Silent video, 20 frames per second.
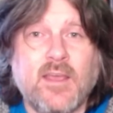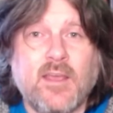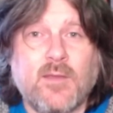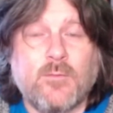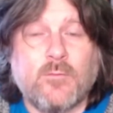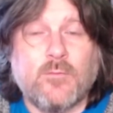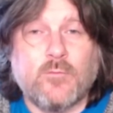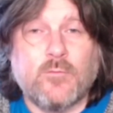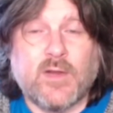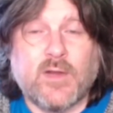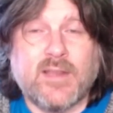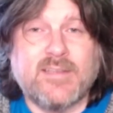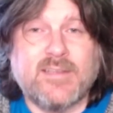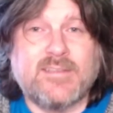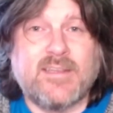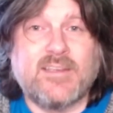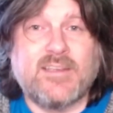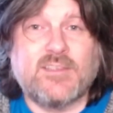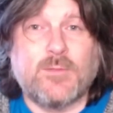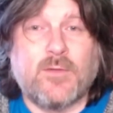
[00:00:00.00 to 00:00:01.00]

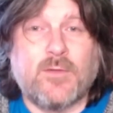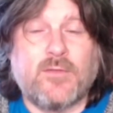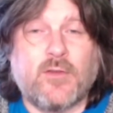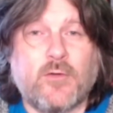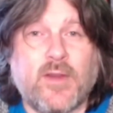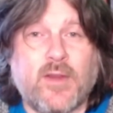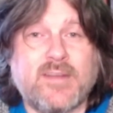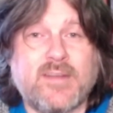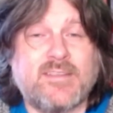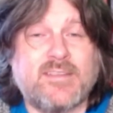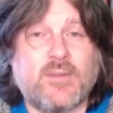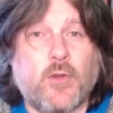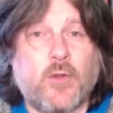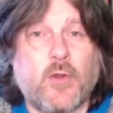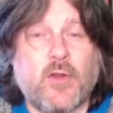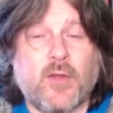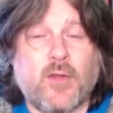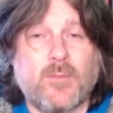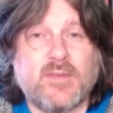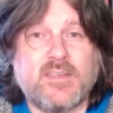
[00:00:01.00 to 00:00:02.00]
releasing some of the greatest
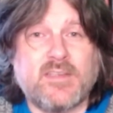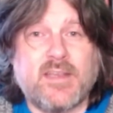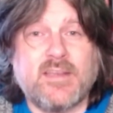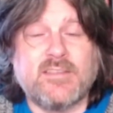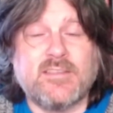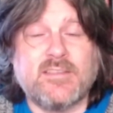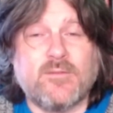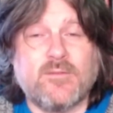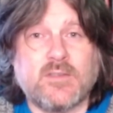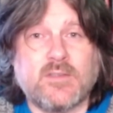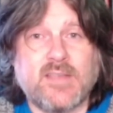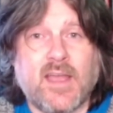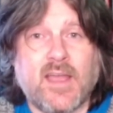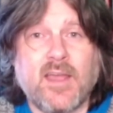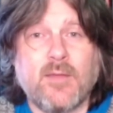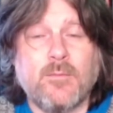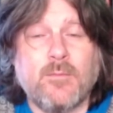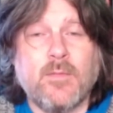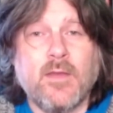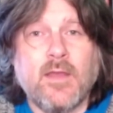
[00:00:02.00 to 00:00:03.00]
coin-op machines of all
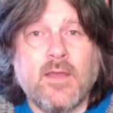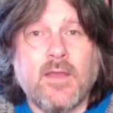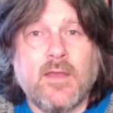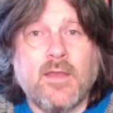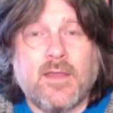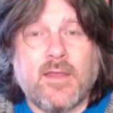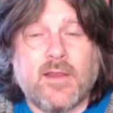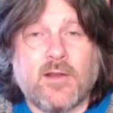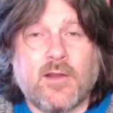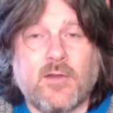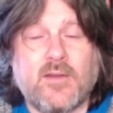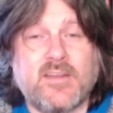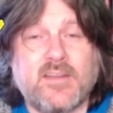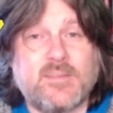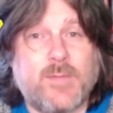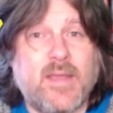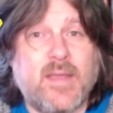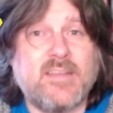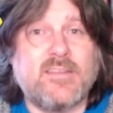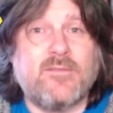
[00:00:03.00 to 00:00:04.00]
time, including
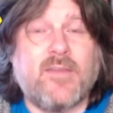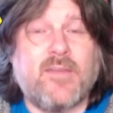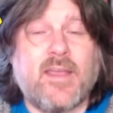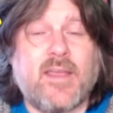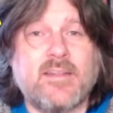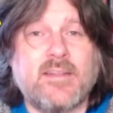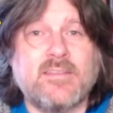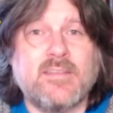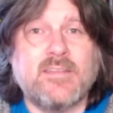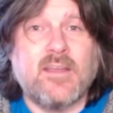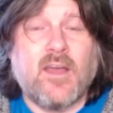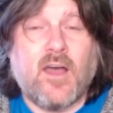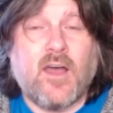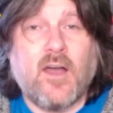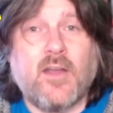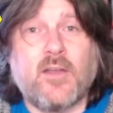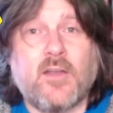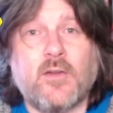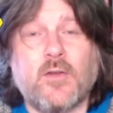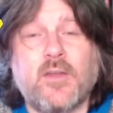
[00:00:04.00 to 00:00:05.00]
Space Invaders,
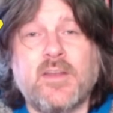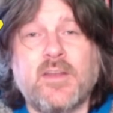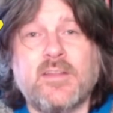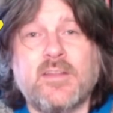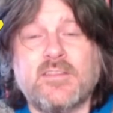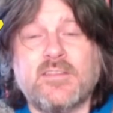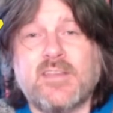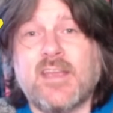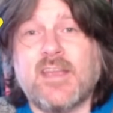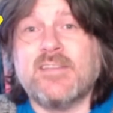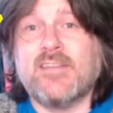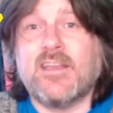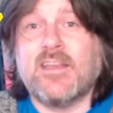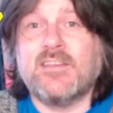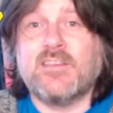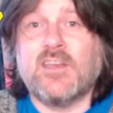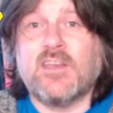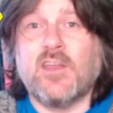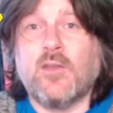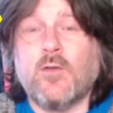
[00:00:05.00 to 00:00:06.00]
Arkanoid, Chase HQ
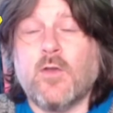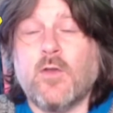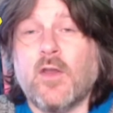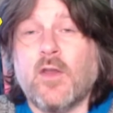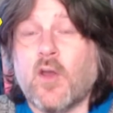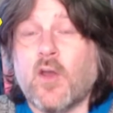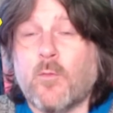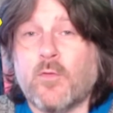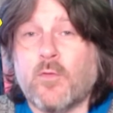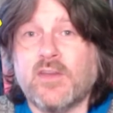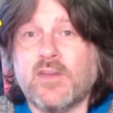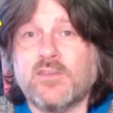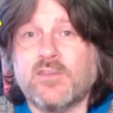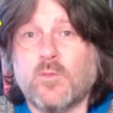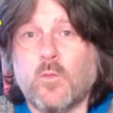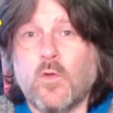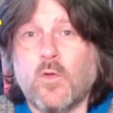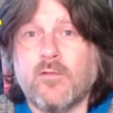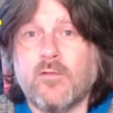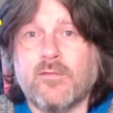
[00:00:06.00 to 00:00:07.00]
and Operation
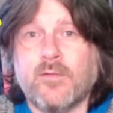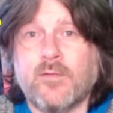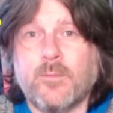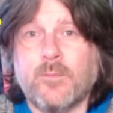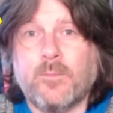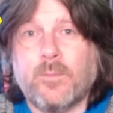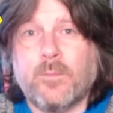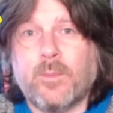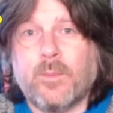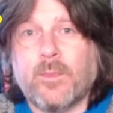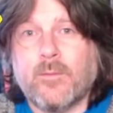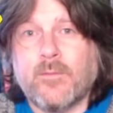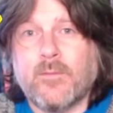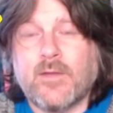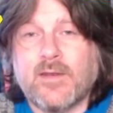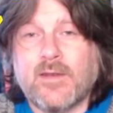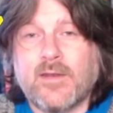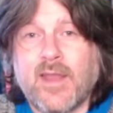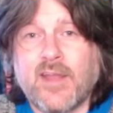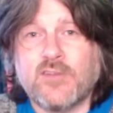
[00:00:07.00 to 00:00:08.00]
Wolf.
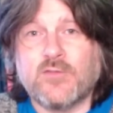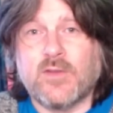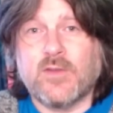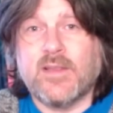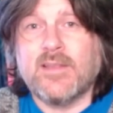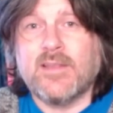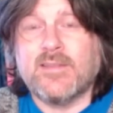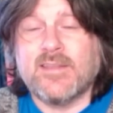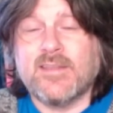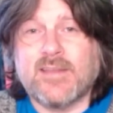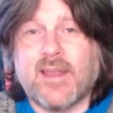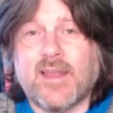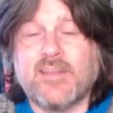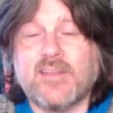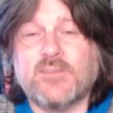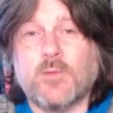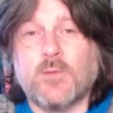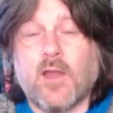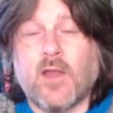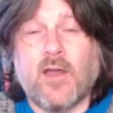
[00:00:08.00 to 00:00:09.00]
Naturally, this led to
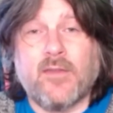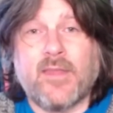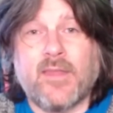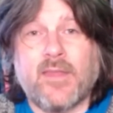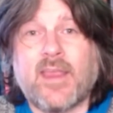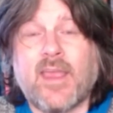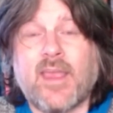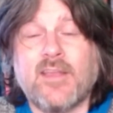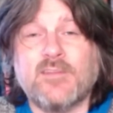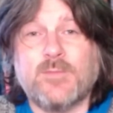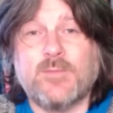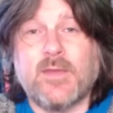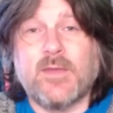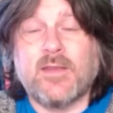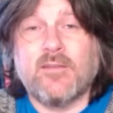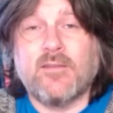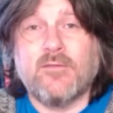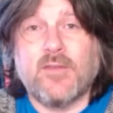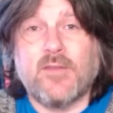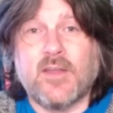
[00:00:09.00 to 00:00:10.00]
a lot of their games being
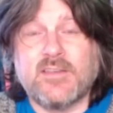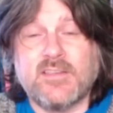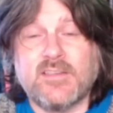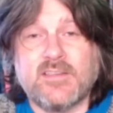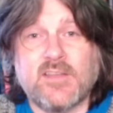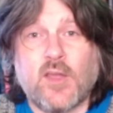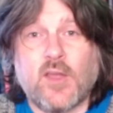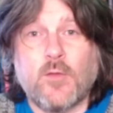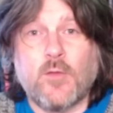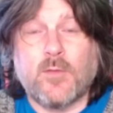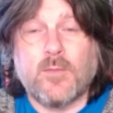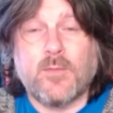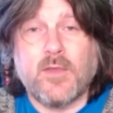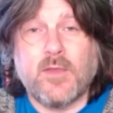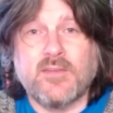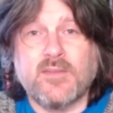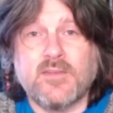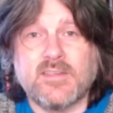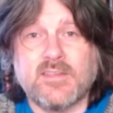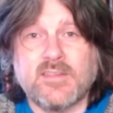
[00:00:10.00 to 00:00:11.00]
converted to home
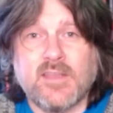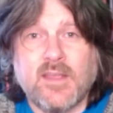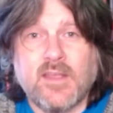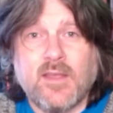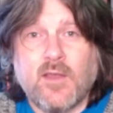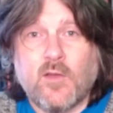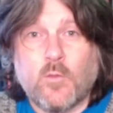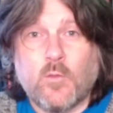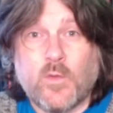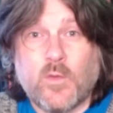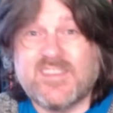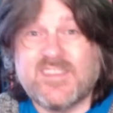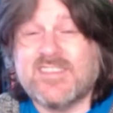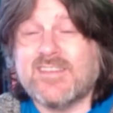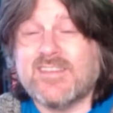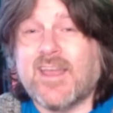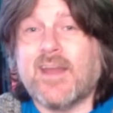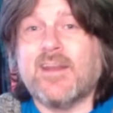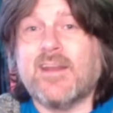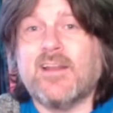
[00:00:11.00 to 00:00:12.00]
computers, with
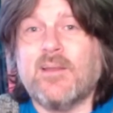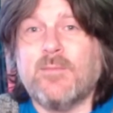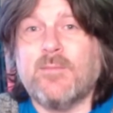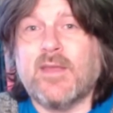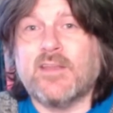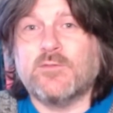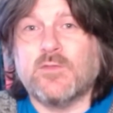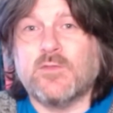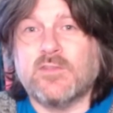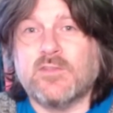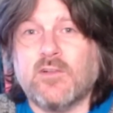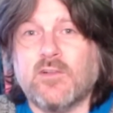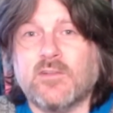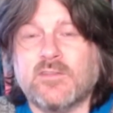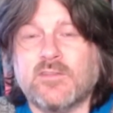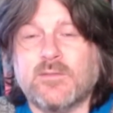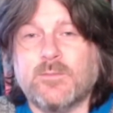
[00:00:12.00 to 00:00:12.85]
decidedly mixed results.